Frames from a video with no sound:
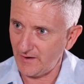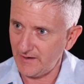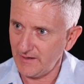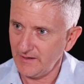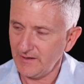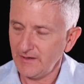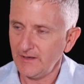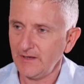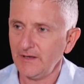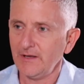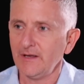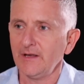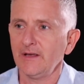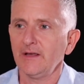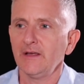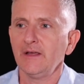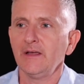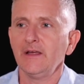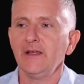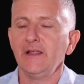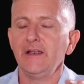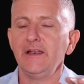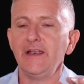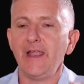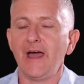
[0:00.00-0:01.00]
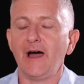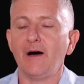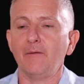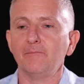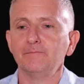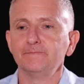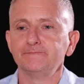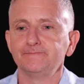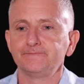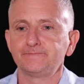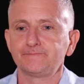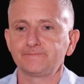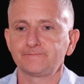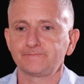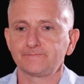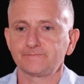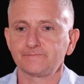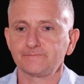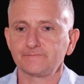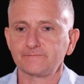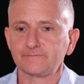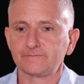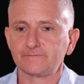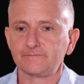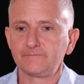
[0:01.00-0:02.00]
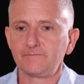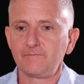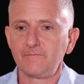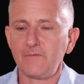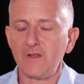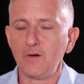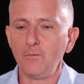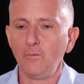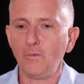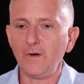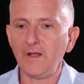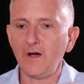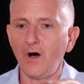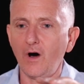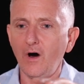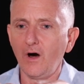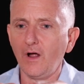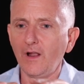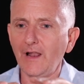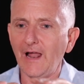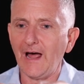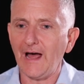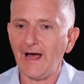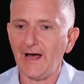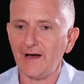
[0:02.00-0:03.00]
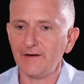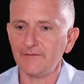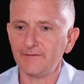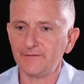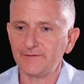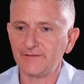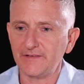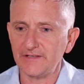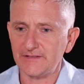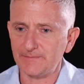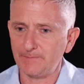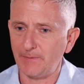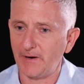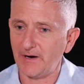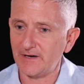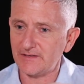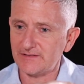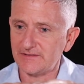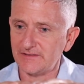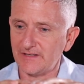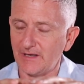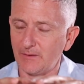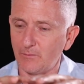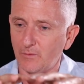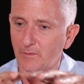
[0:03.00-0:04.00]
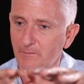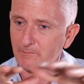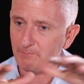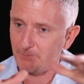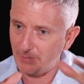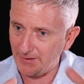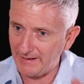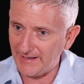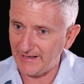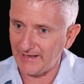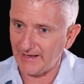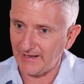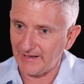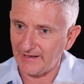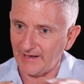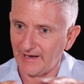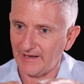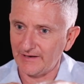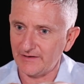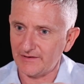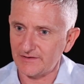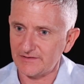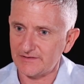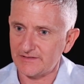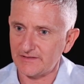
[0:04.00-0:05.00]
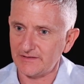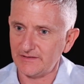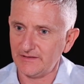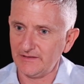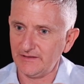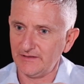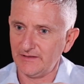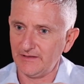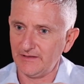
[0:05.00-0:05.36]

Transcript: Right? Now, we all have this person that we're being, and there's